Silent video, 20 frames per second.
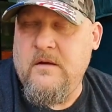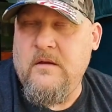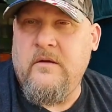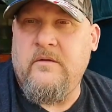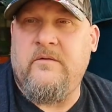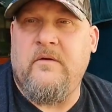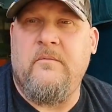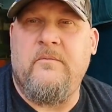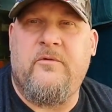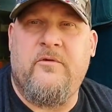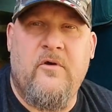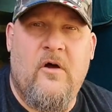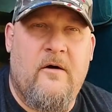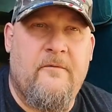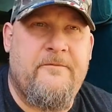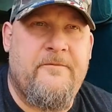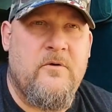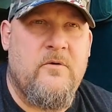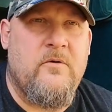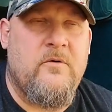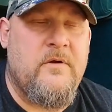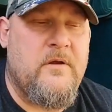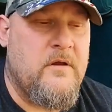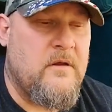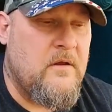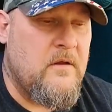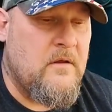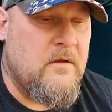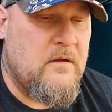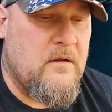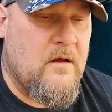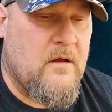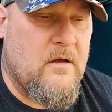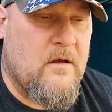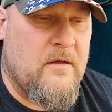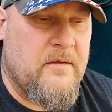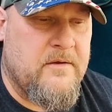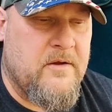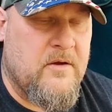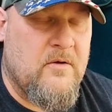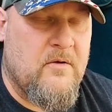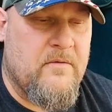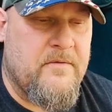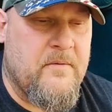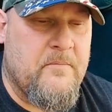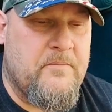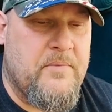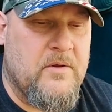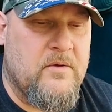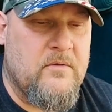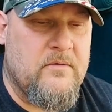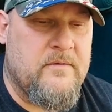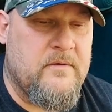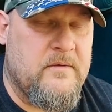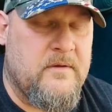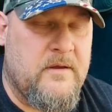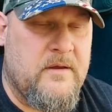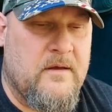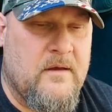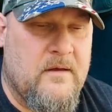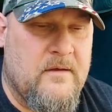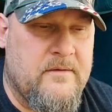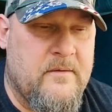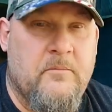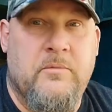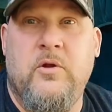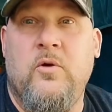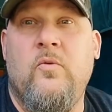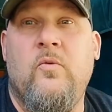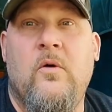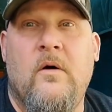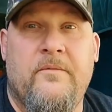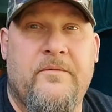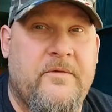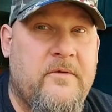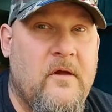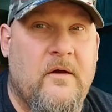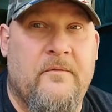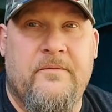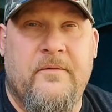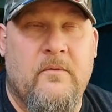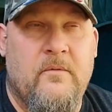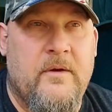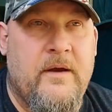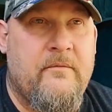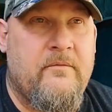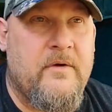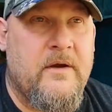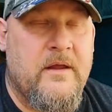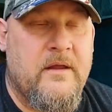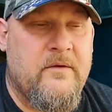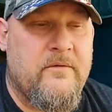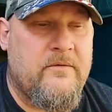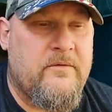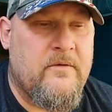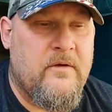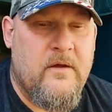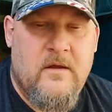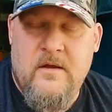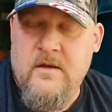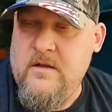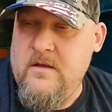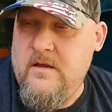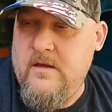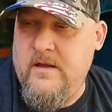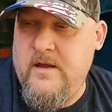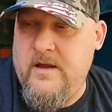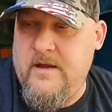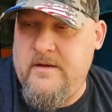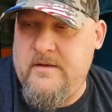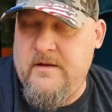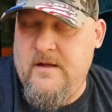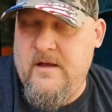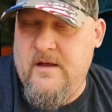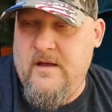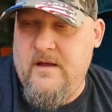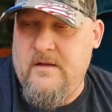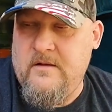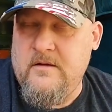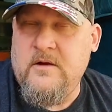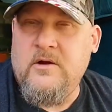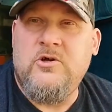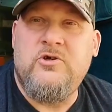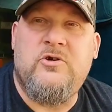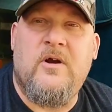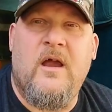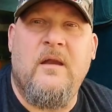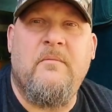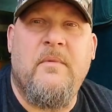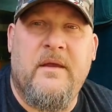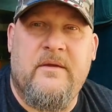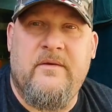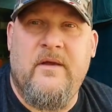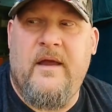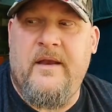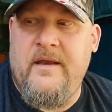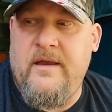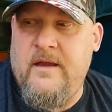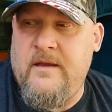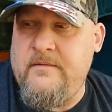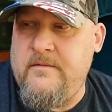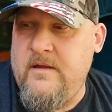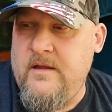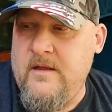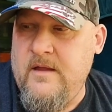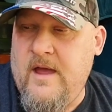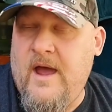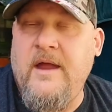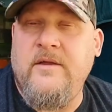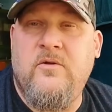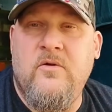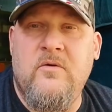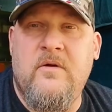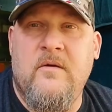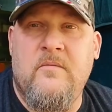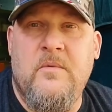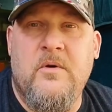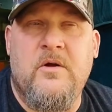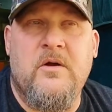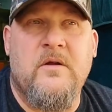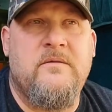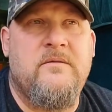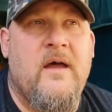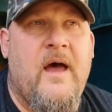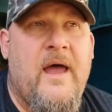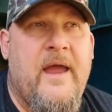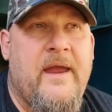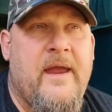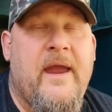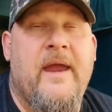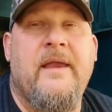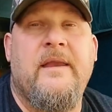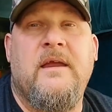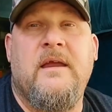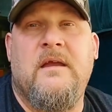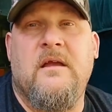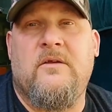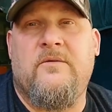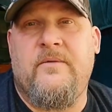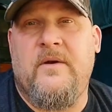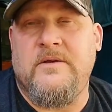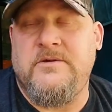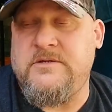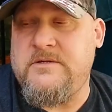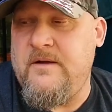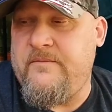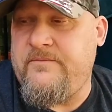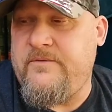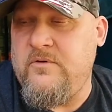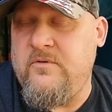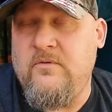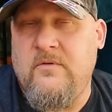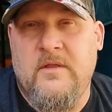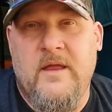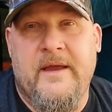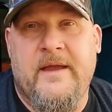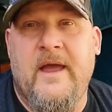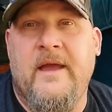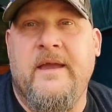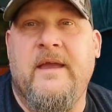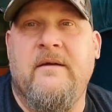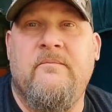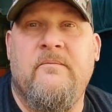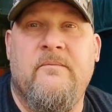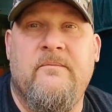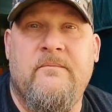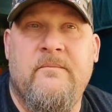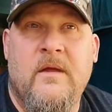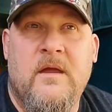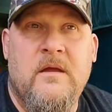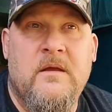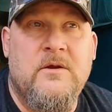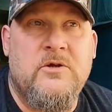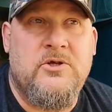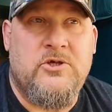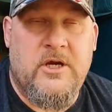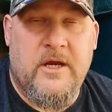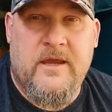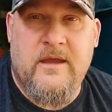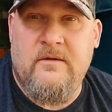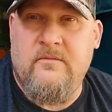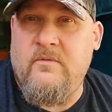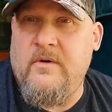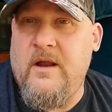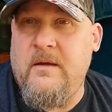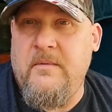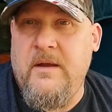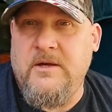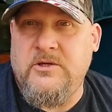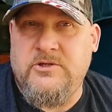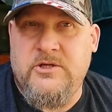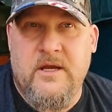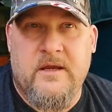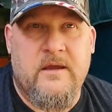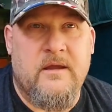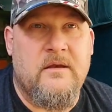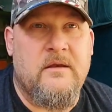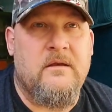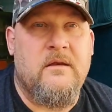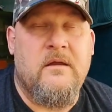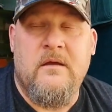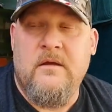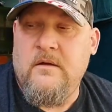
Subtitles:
some soft food, the blue wolf stuff or whatever it is, and try and mix that in. I do give him a good diet, and he gets fresh stuff too. Like I give him chicken when I make chicken,